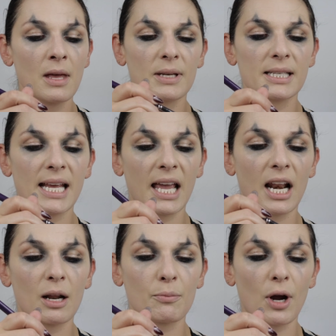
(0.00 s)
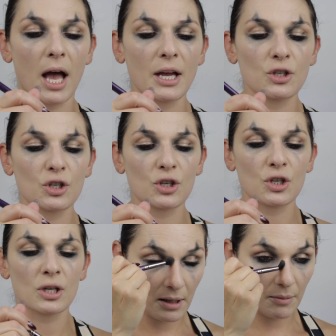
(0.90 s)
I'm gonna take it on a
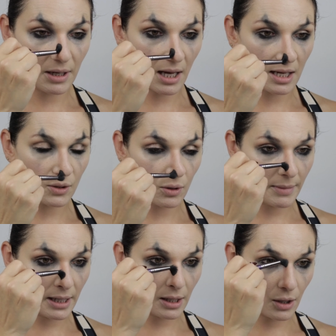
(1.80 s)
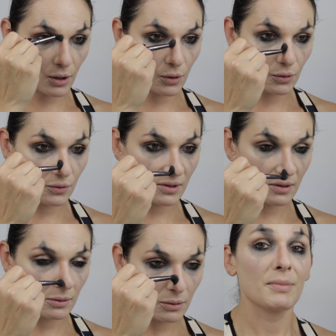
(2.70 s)
brush, and I'm gonna contour my
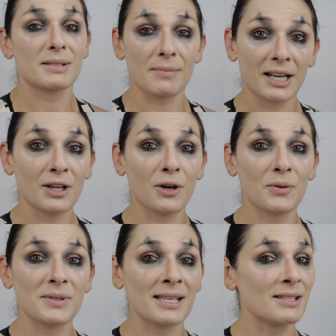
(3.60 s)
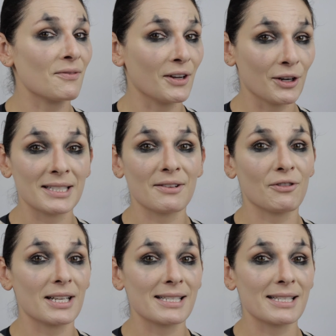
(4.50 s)
nose, because my nose is a very different